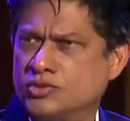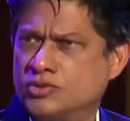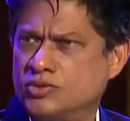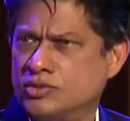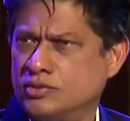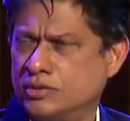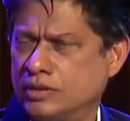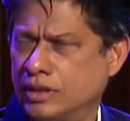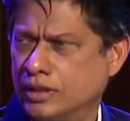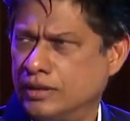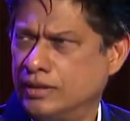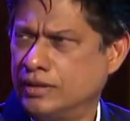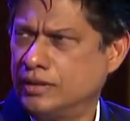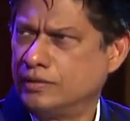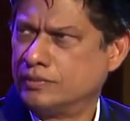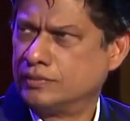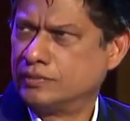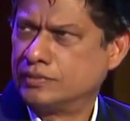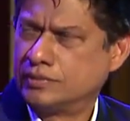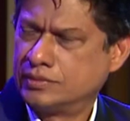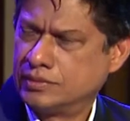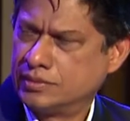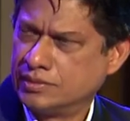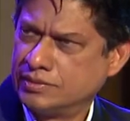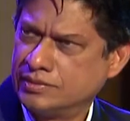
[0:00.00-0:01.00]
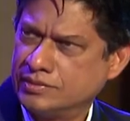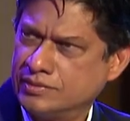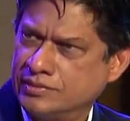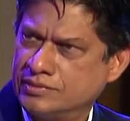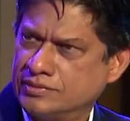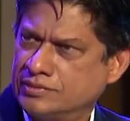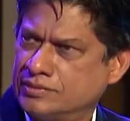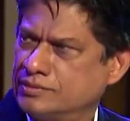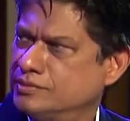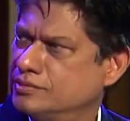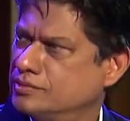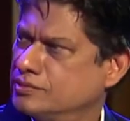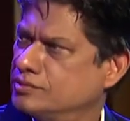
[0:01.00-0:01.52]
So I think
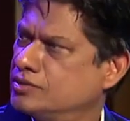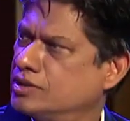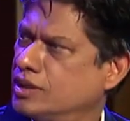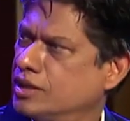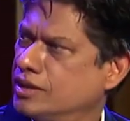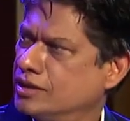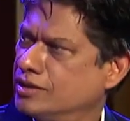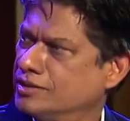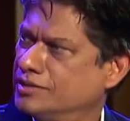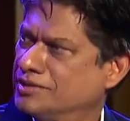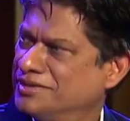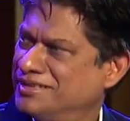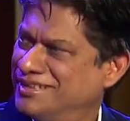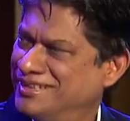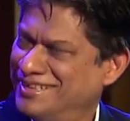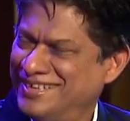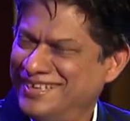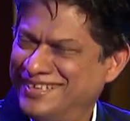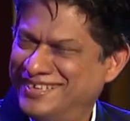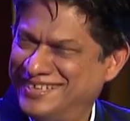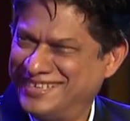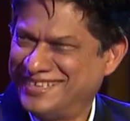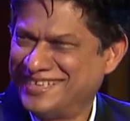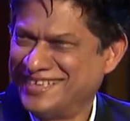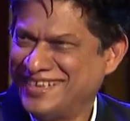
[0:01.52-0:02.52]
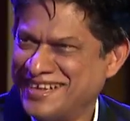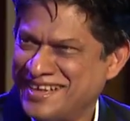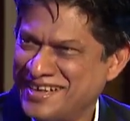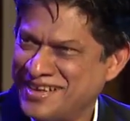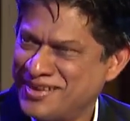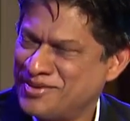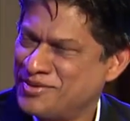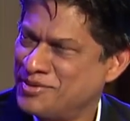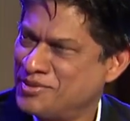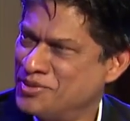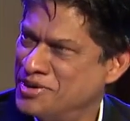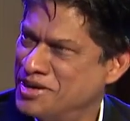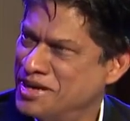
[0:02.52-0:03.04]
Sanath is
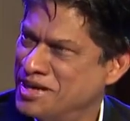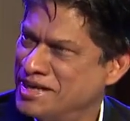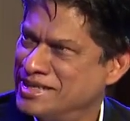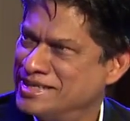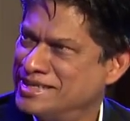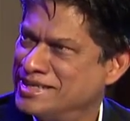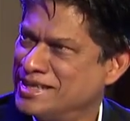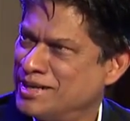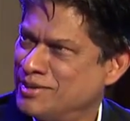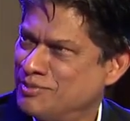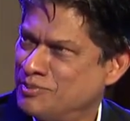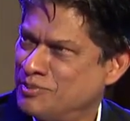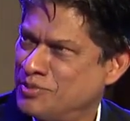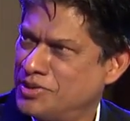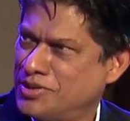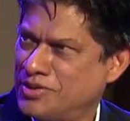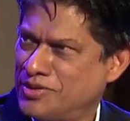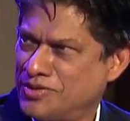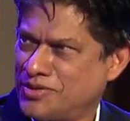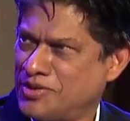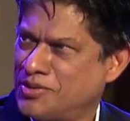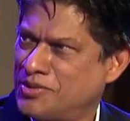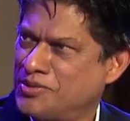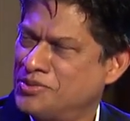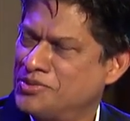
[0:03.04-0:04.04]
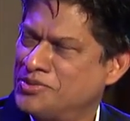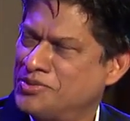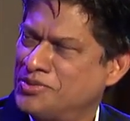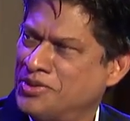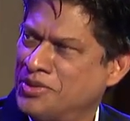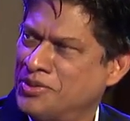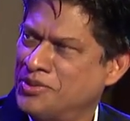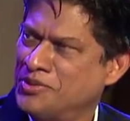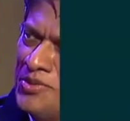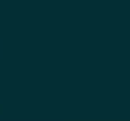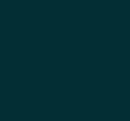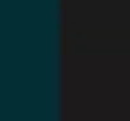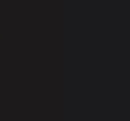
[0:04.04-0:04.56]
good example
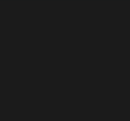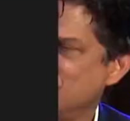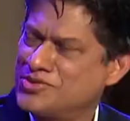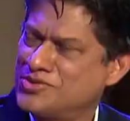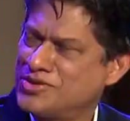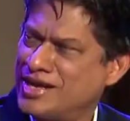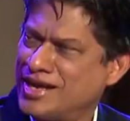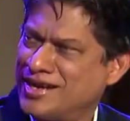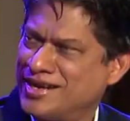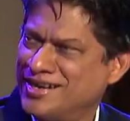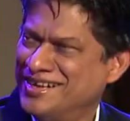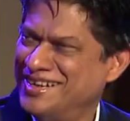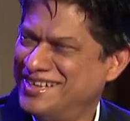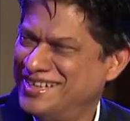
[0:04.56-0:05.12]
how you should handle